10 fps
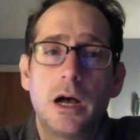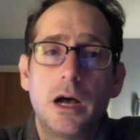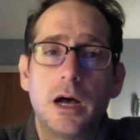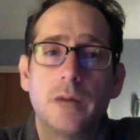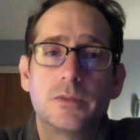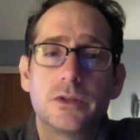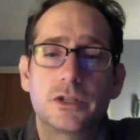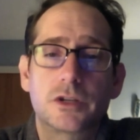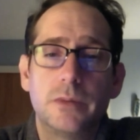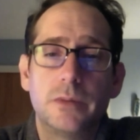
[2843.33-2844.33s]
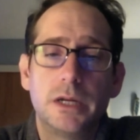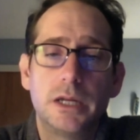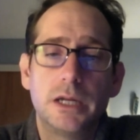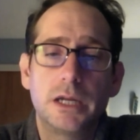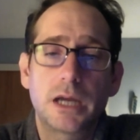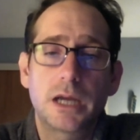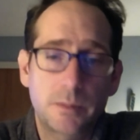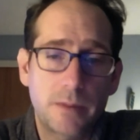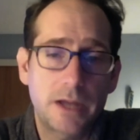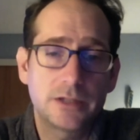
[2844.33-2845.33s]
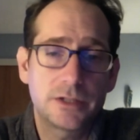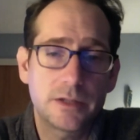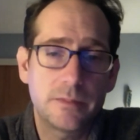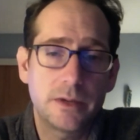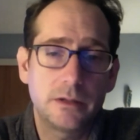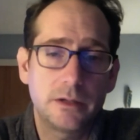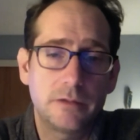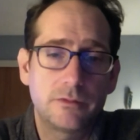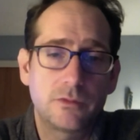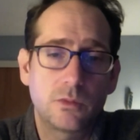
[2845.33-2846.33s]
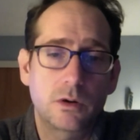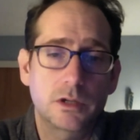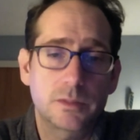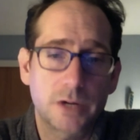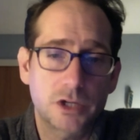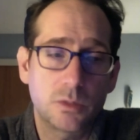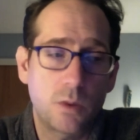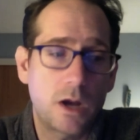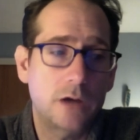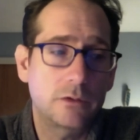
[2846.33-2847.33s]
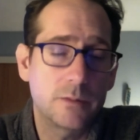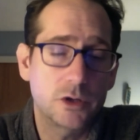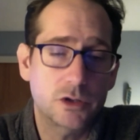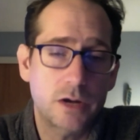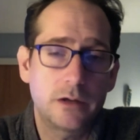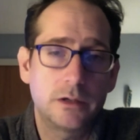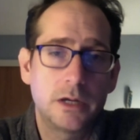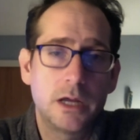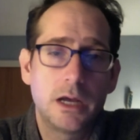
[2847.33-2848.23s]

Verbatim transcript: Um, so the turbidity compromises the ability for especially wild rainbow trout,